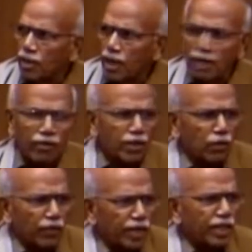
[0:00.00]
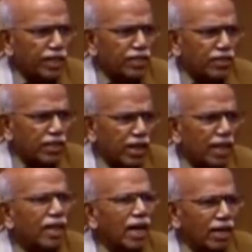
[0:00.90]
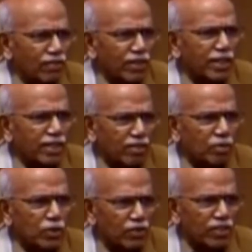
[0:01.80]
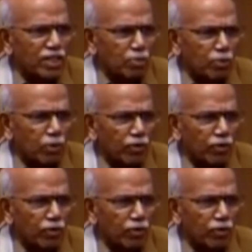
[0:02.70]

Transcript: And when you're very rich, I have studied some of these rich people.